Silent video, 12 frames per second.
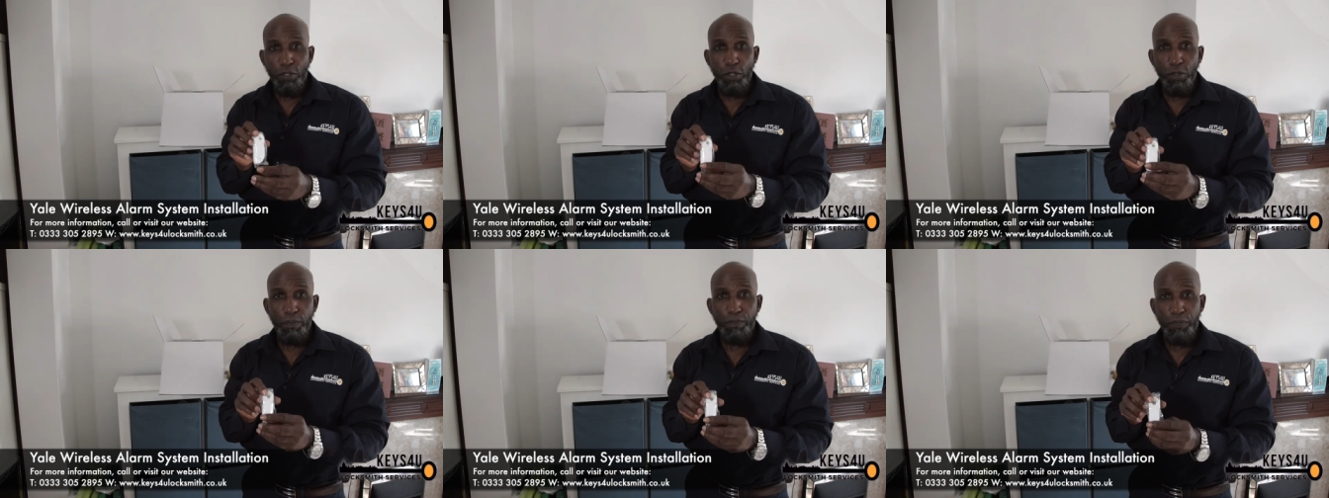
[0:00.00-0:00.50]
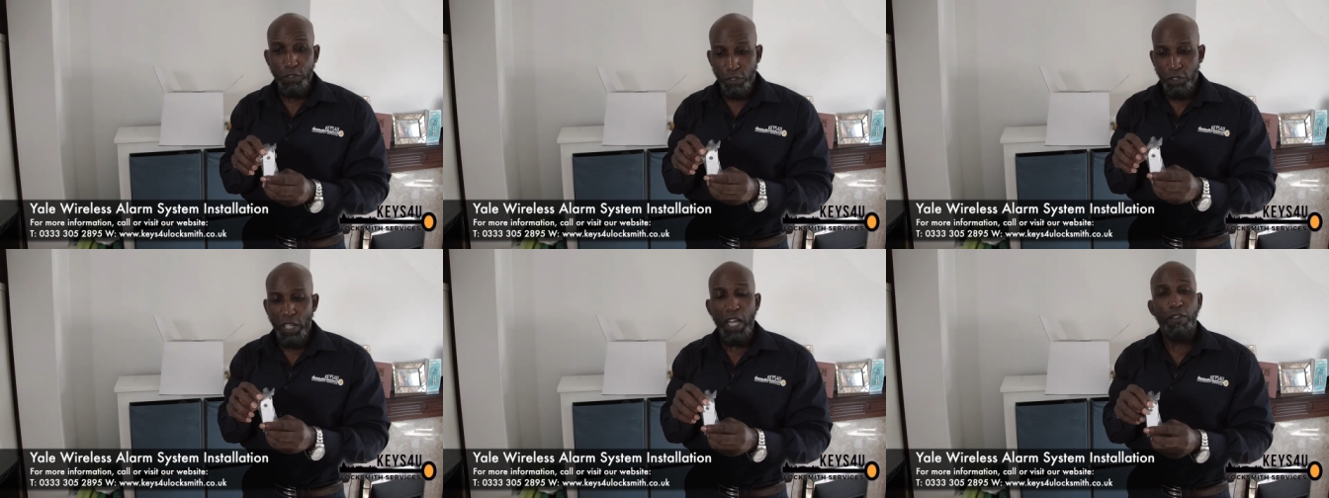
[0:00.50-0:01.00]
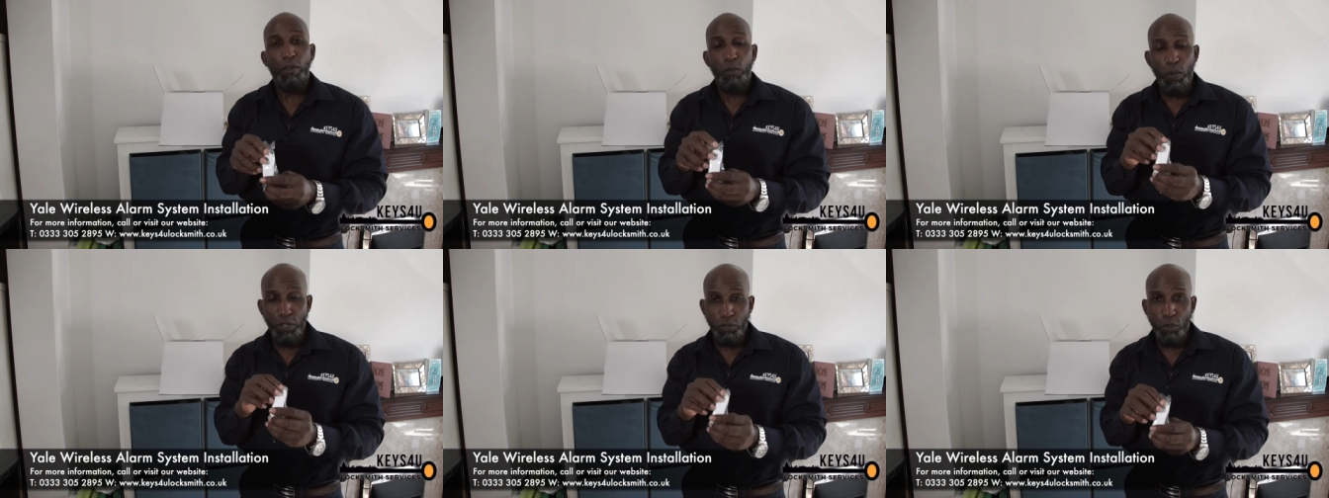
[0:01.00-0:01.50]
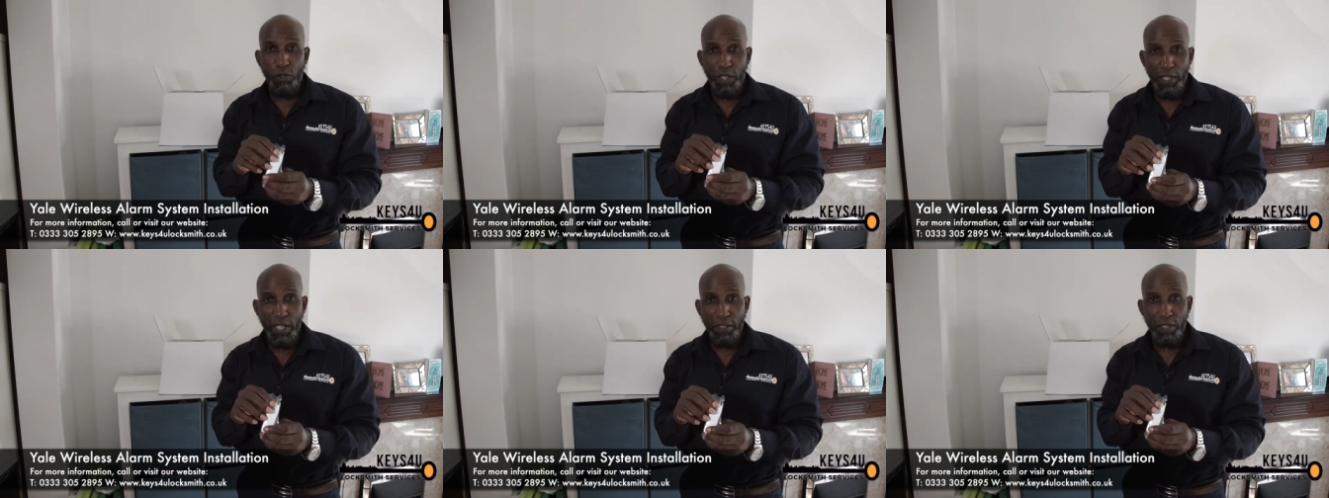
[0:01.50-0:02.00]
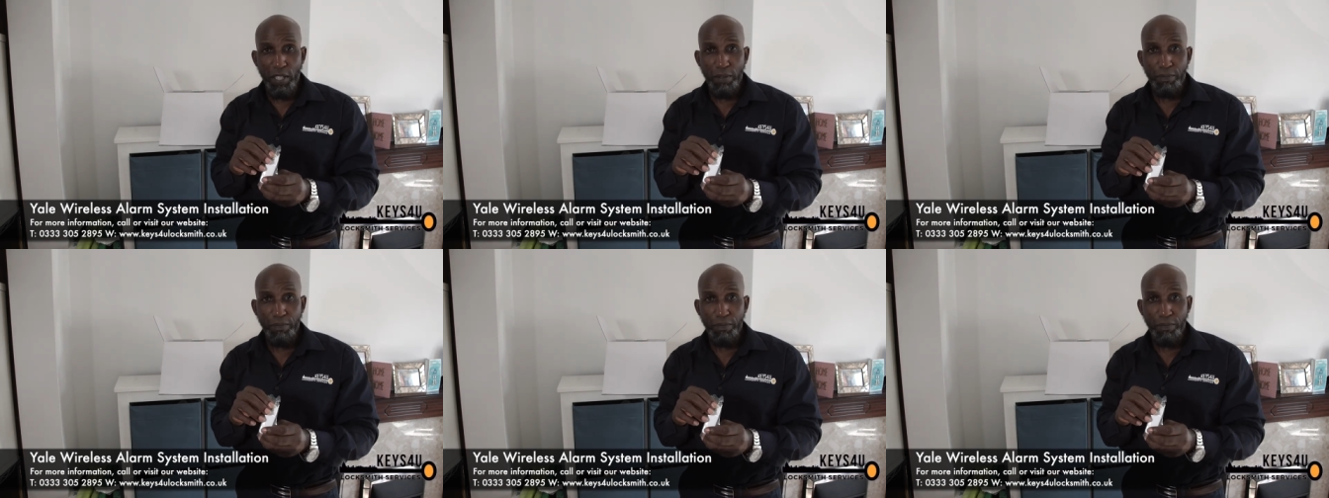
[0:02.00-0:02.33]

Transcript: door, you have one door connector.